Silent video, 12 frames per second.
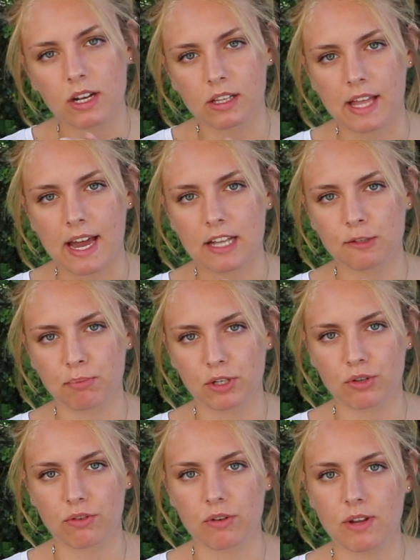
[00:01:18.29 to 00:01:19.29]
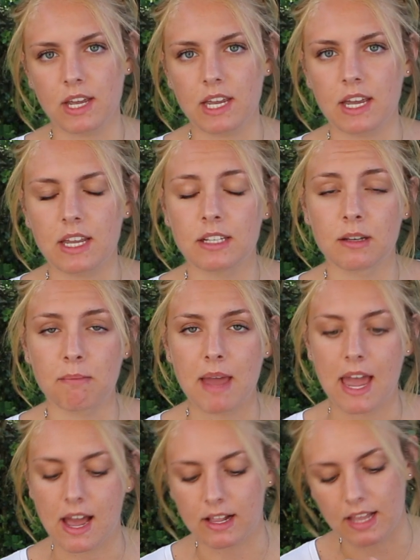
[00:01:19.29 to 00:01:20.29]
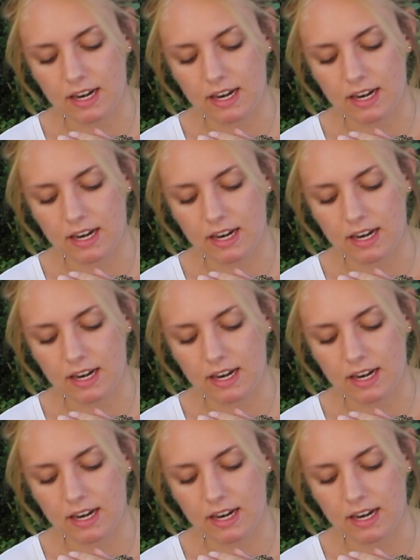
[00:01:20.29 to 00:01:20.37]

glands protruding, it's a male,